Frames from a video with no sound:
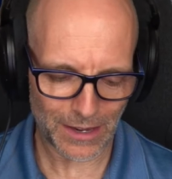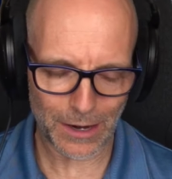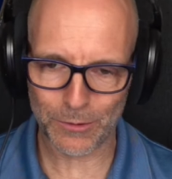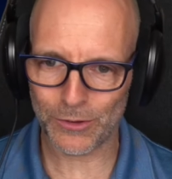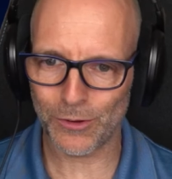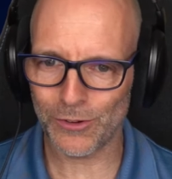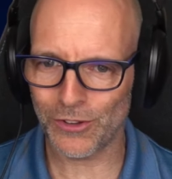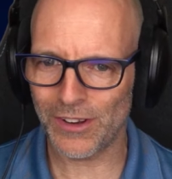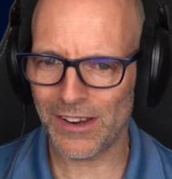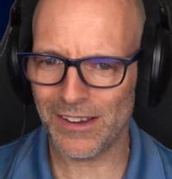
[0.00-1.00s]
I was
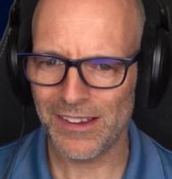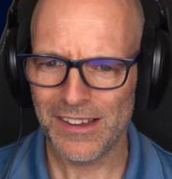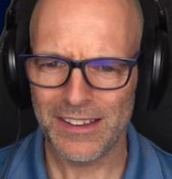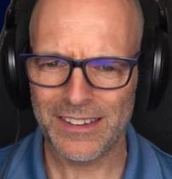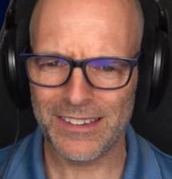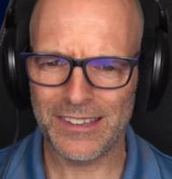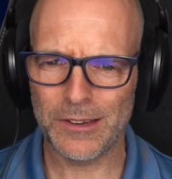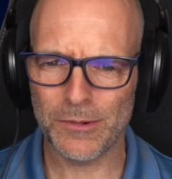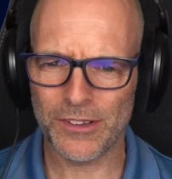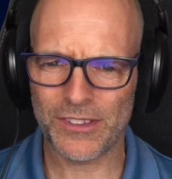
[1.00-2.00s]
also there.
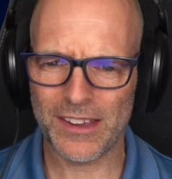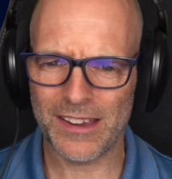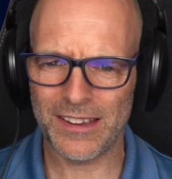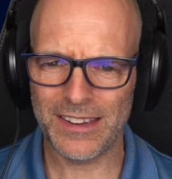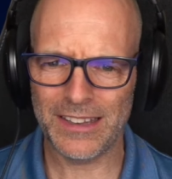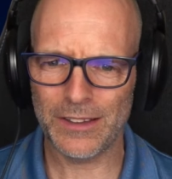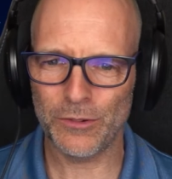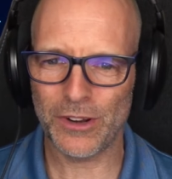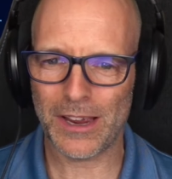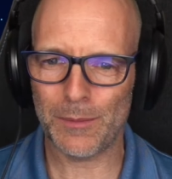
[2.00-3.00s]
DC was there. He
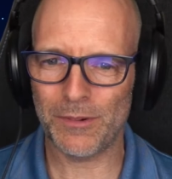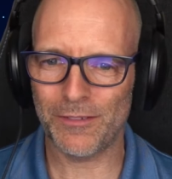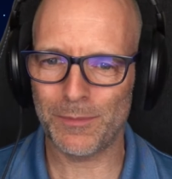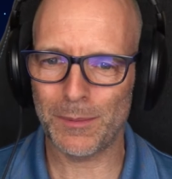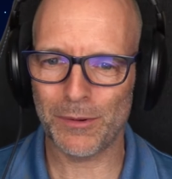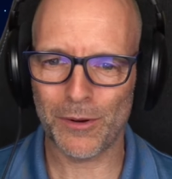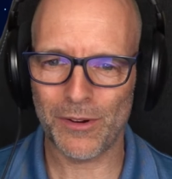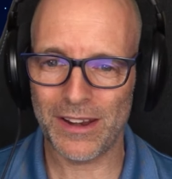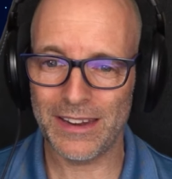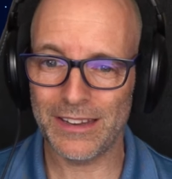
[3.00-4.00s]
interviewed a couple of people
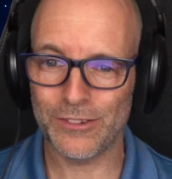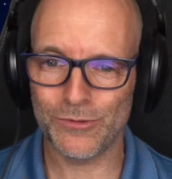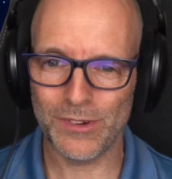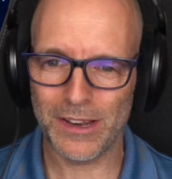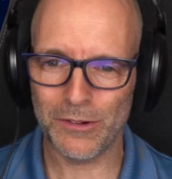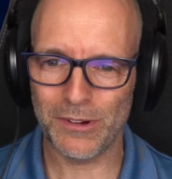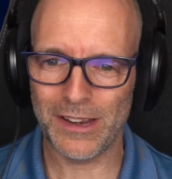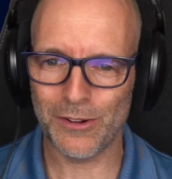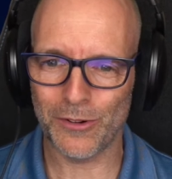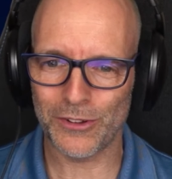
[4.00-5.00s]
already. It's really,
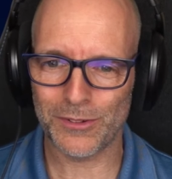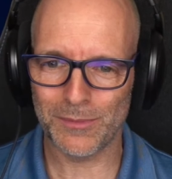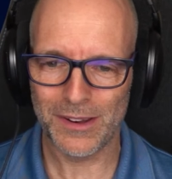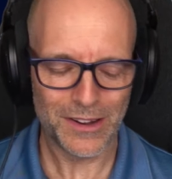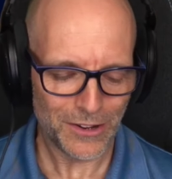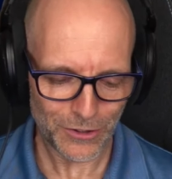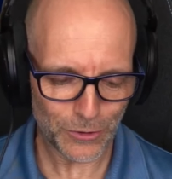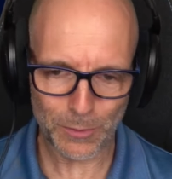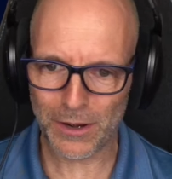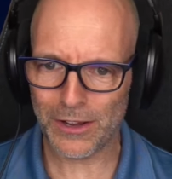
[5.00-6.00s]
really awesome.
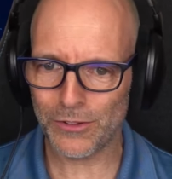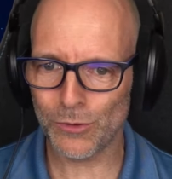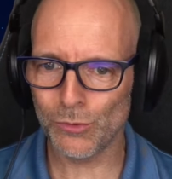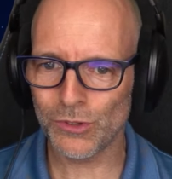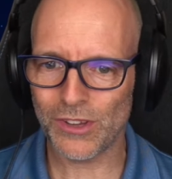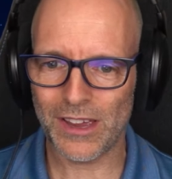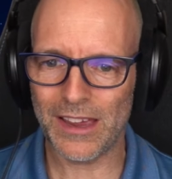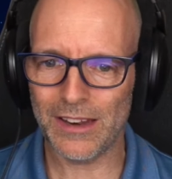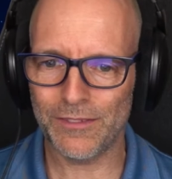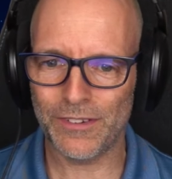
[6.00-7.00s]
Super nice dude
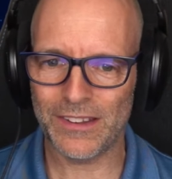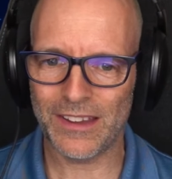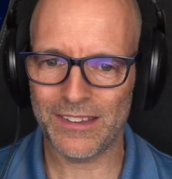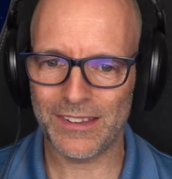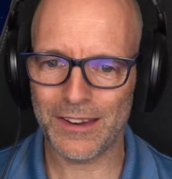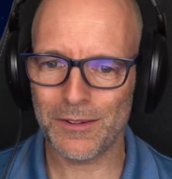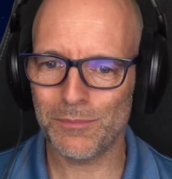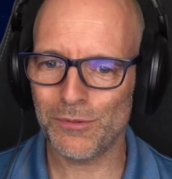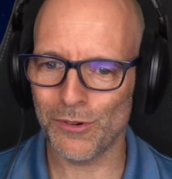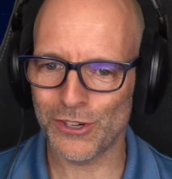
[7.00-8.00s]
and fantastic
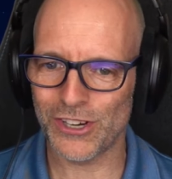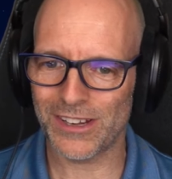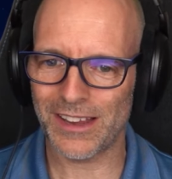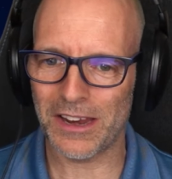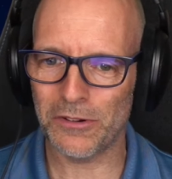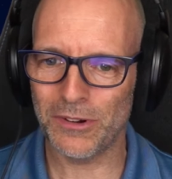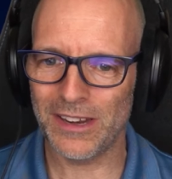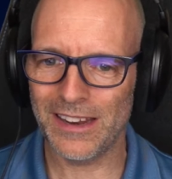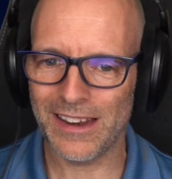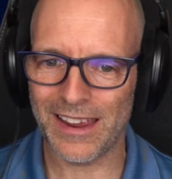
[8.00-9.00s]
project. I
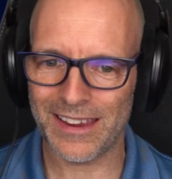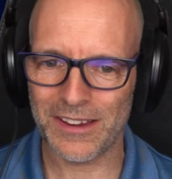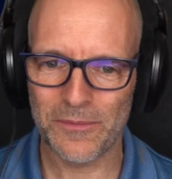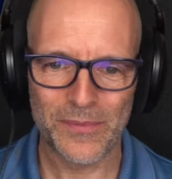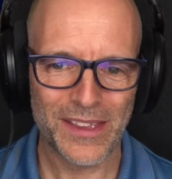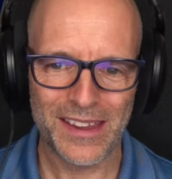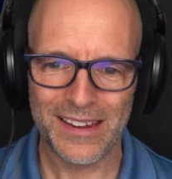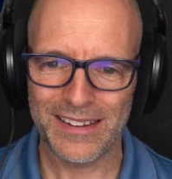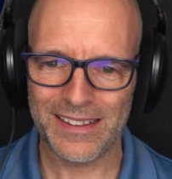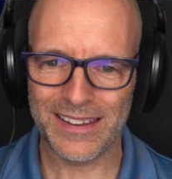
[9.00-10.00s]
really like
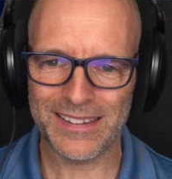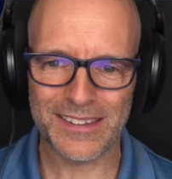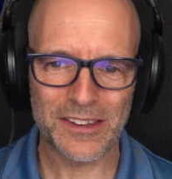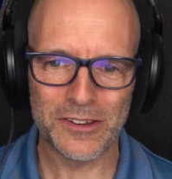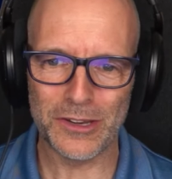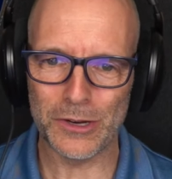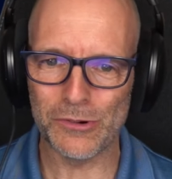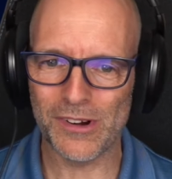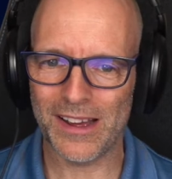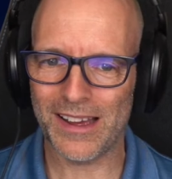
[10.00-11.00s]
this
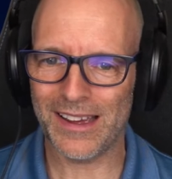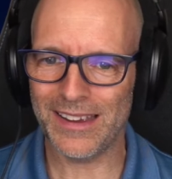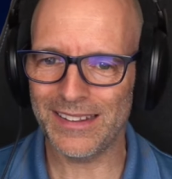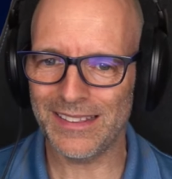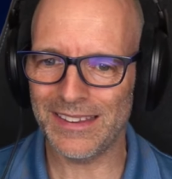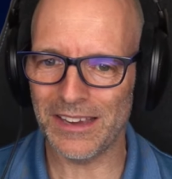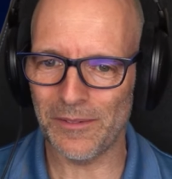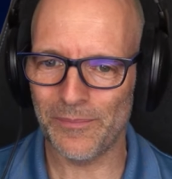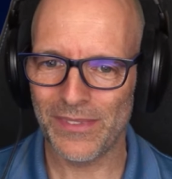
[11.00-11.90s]
new idea.